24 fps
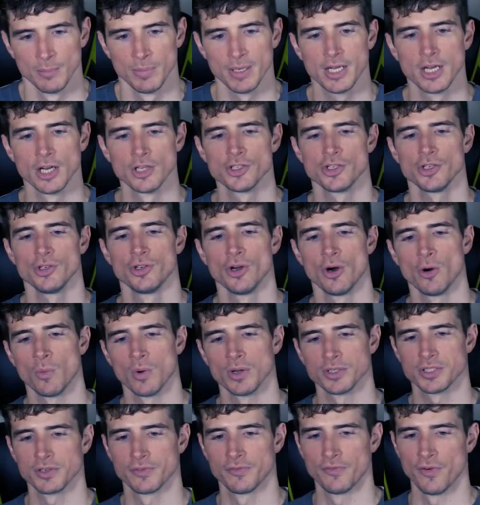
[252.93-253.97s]
Because you don't
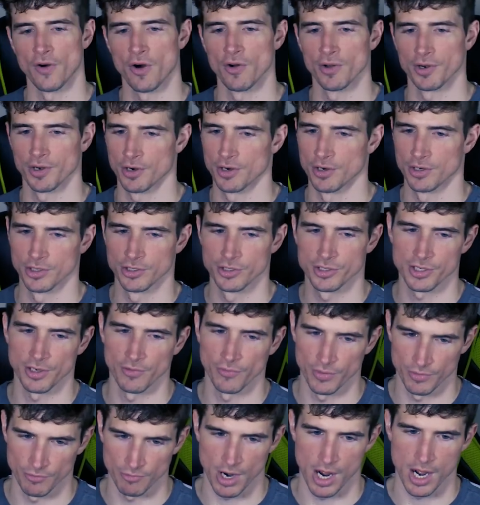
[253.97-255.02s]
want to fall and hurt
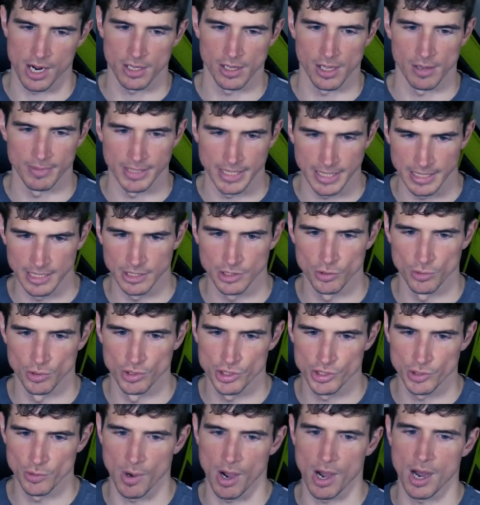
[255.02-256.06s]
yourself when rock climbing
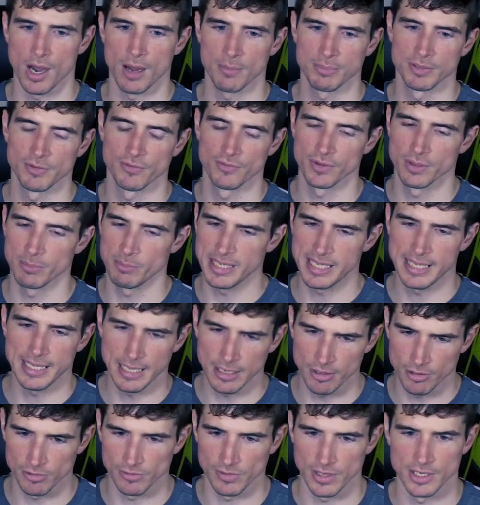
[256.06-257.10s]
indoors, you opt for the
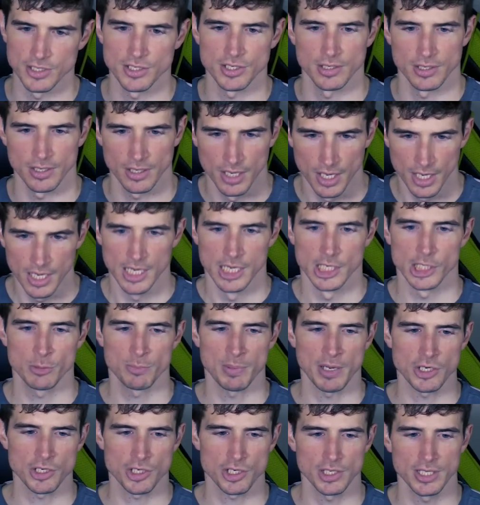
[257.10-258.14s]
beginner lesson,
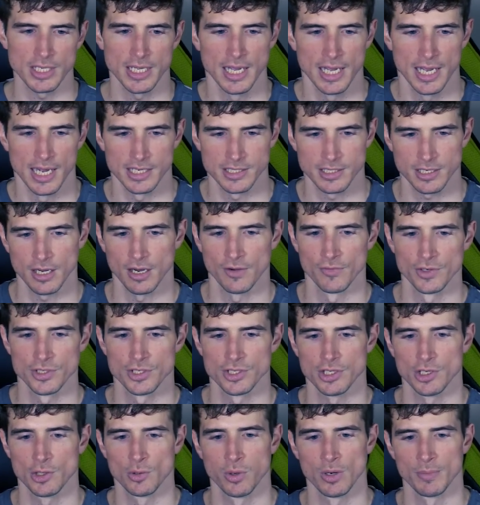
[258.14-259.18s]
especially as it covers
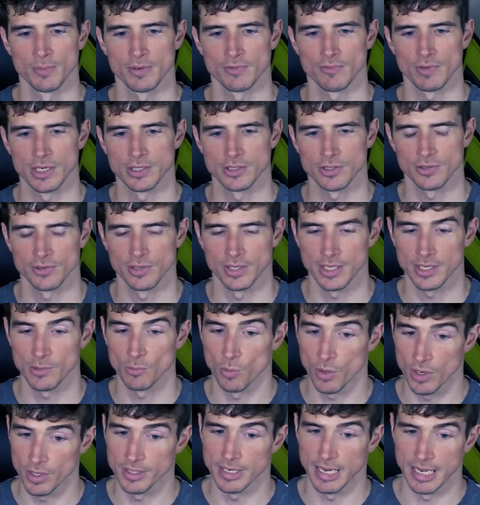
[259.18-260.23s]
the equipment rental and
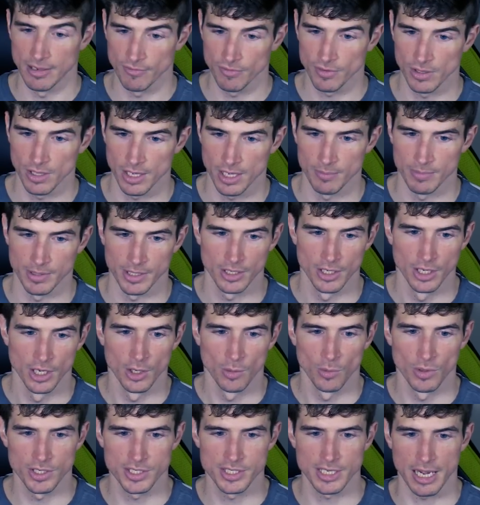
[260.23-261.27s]
1 day of climbing.
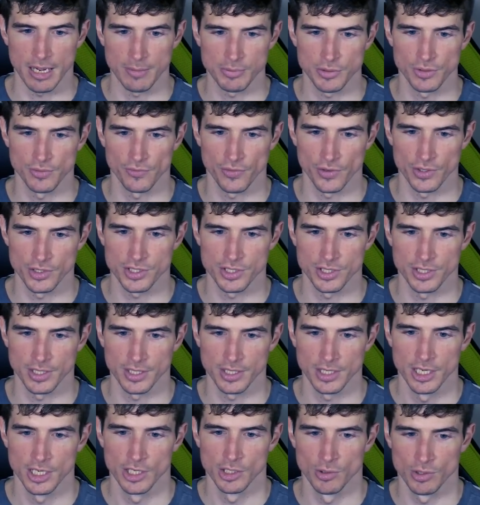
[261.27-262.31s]
What is the absolute first
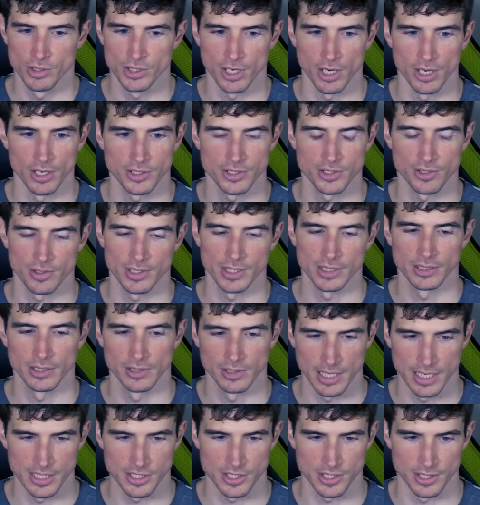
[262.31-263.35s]
thing you were taught during the
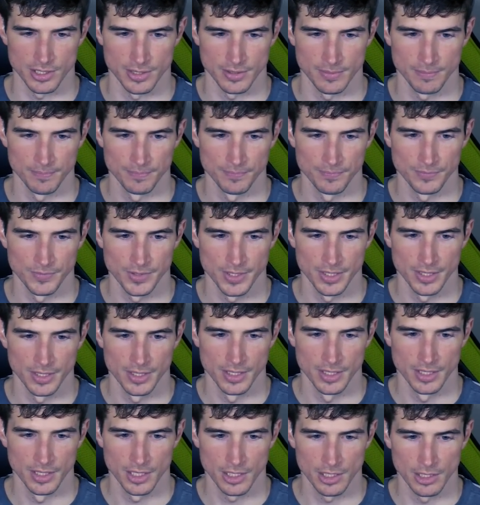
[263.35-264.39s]

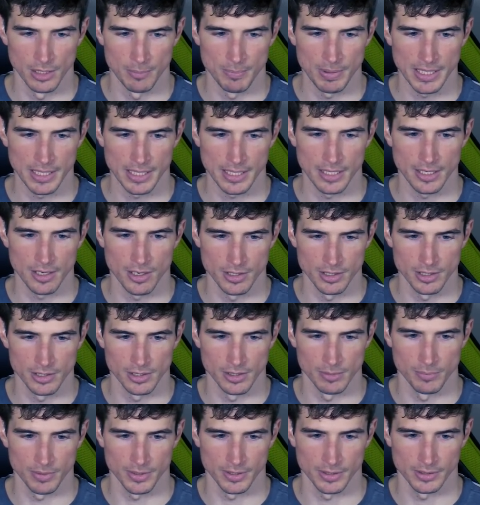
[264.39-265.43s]
lesson? Clipping and
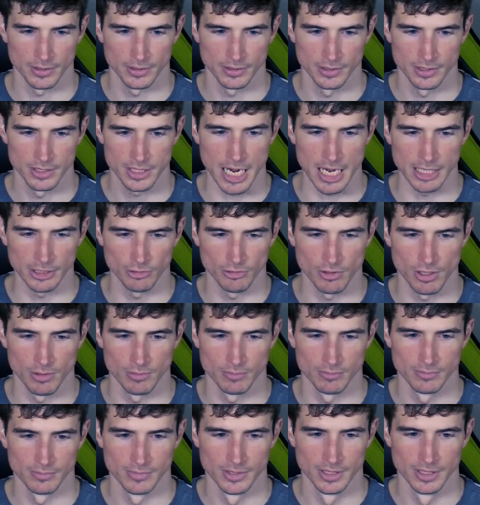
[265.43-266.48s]
unclipping. Tying the
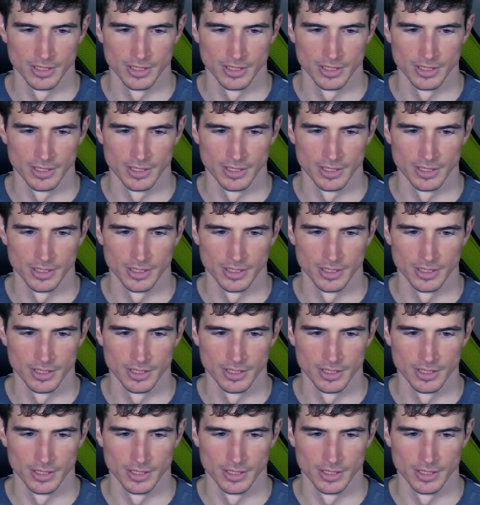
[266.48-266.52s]
rope.